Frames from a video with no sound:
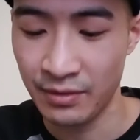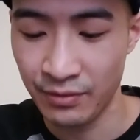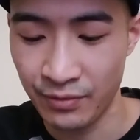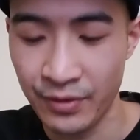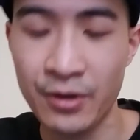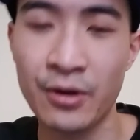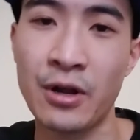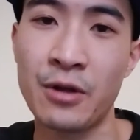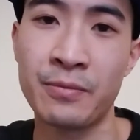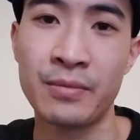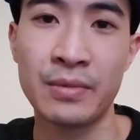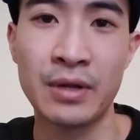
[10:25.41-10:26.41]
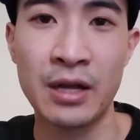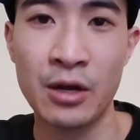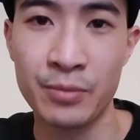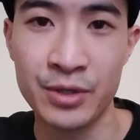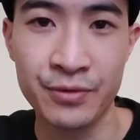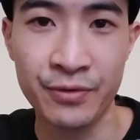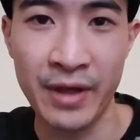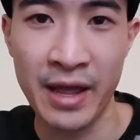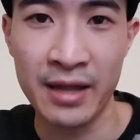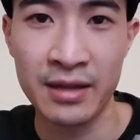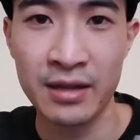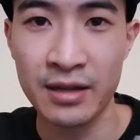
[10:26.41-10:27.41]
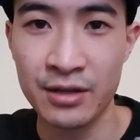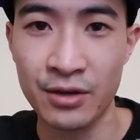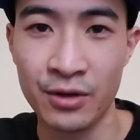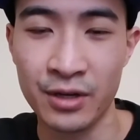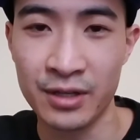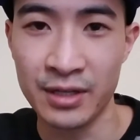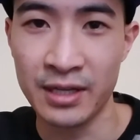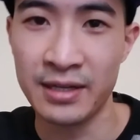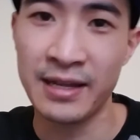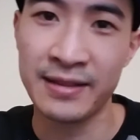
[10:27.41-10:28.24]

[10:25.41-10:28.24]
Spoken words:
figure out how much fat you're going to need,